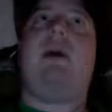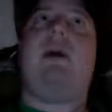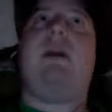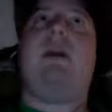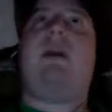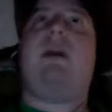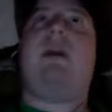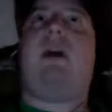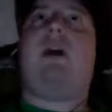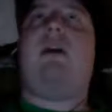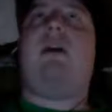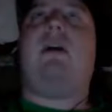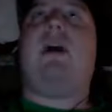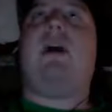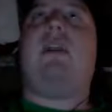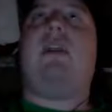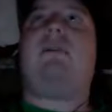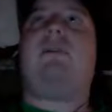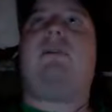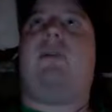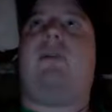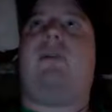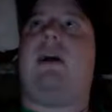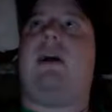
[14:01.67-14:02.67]
all right, it's
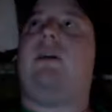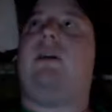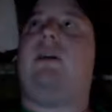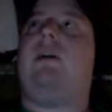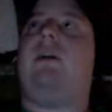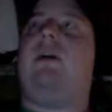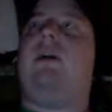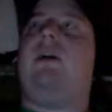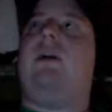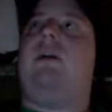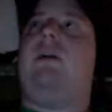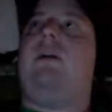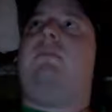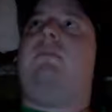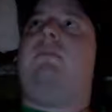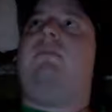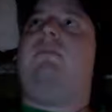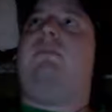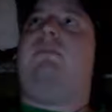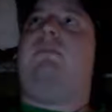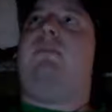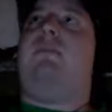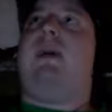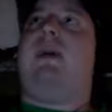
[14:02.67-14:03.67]
fine.
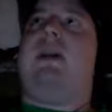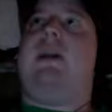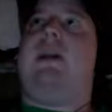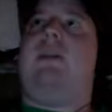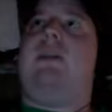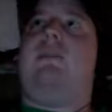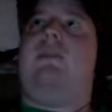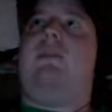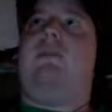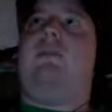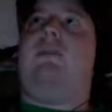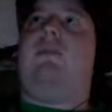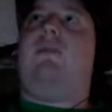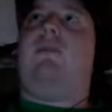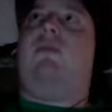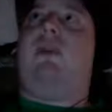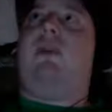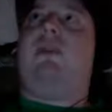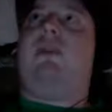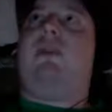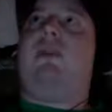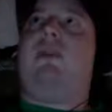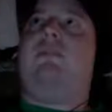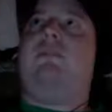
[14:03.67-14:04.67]
But you want to
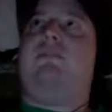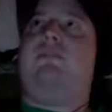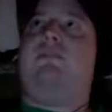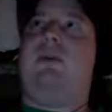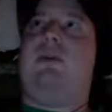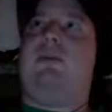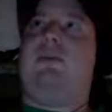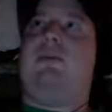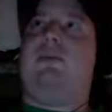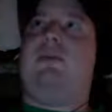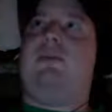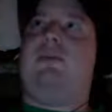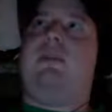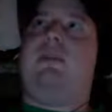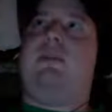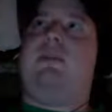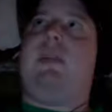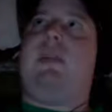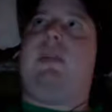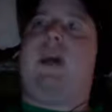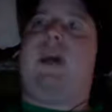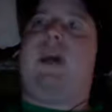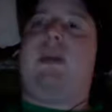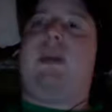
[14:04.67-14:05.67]
at least build towards something.
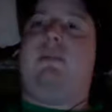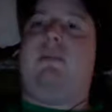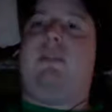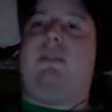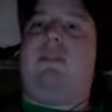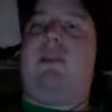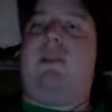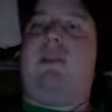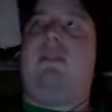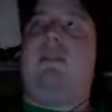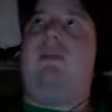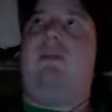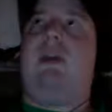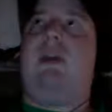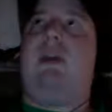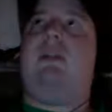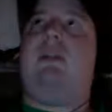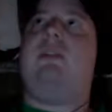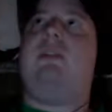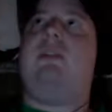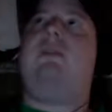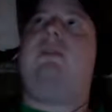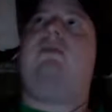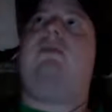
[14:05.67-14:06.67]
Like, I don't think New
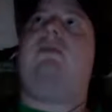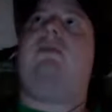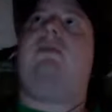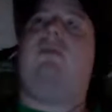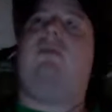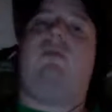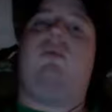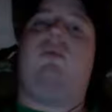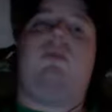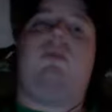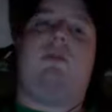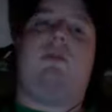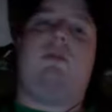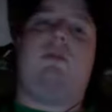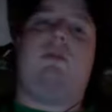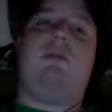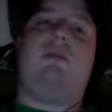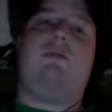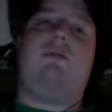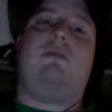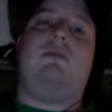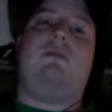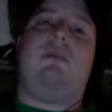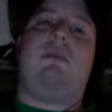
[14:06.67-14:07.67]
England or
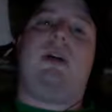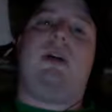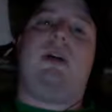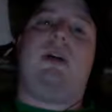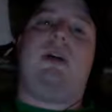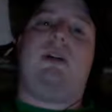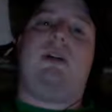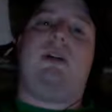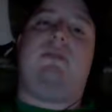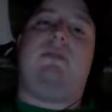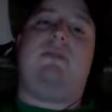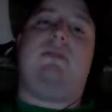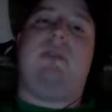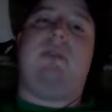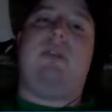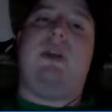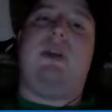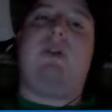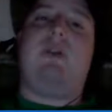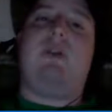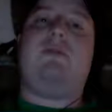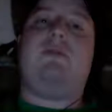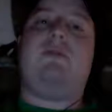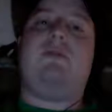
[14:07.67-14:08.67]

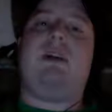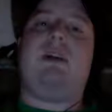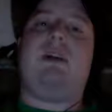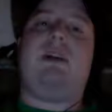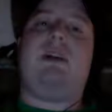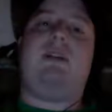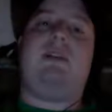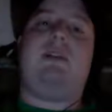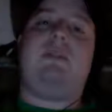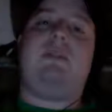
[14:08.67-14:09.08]
Philadelphia